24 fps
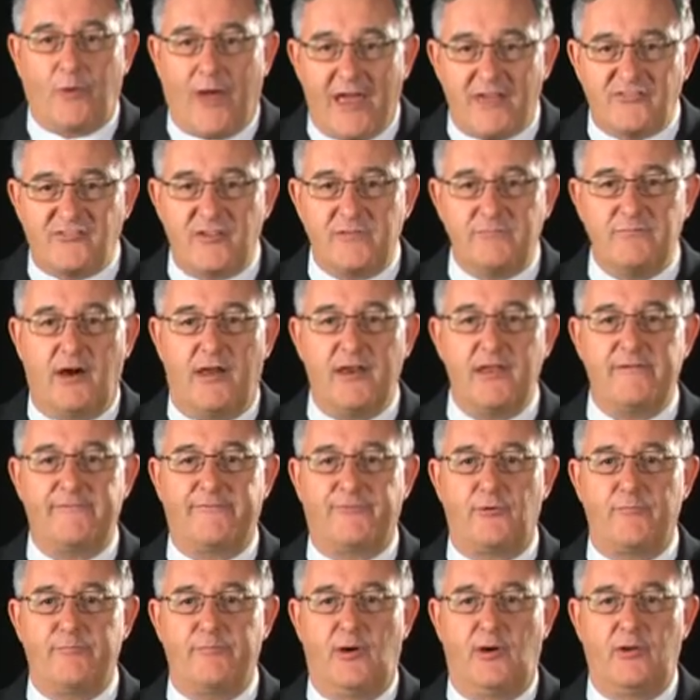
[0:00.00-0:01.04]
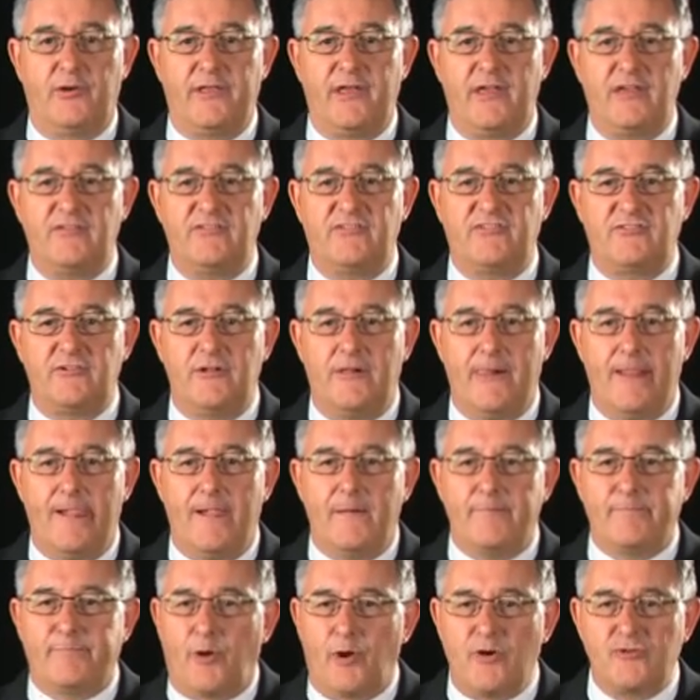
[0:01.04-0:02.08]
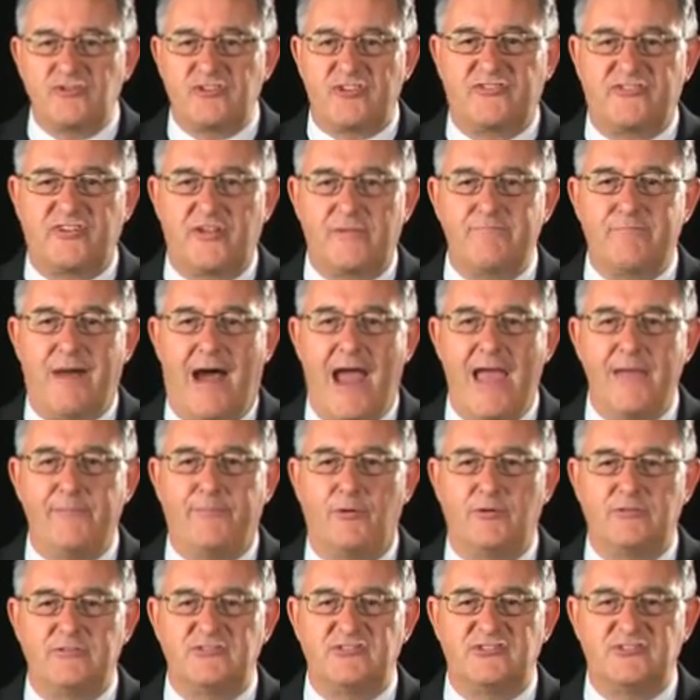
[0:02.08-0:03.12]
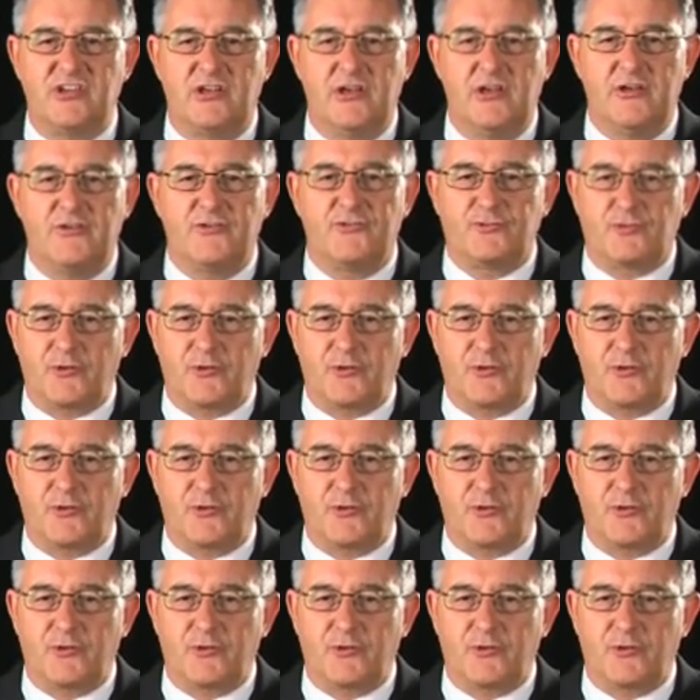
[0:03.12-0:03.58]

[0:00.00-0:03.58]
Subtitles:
raising money for buildings, purchasing Bibles,